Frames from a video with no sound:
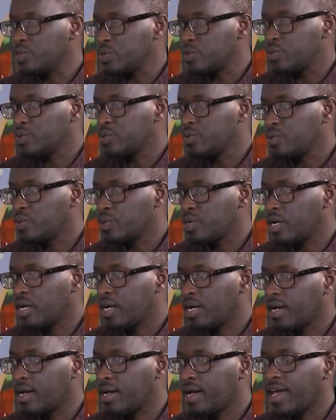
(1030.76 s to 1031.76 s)
do.
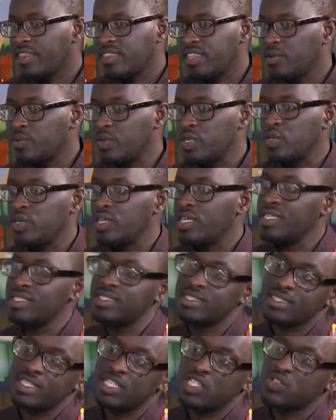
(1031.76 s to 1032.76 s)
Uh, I think we do.
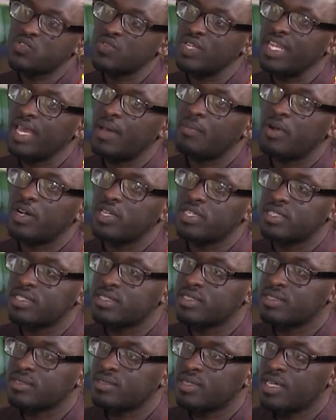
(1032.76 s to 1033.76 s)
It's, it's really about
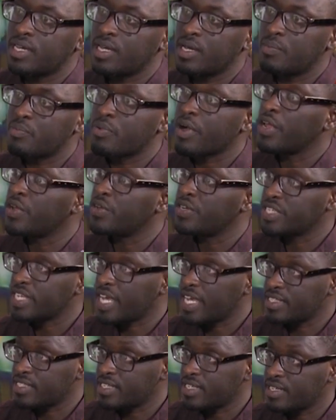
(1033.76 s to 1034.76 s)
uh,
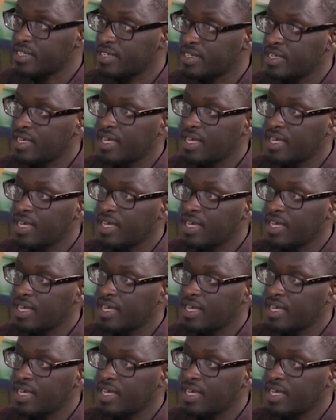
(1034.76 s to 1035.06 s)
prioritizing.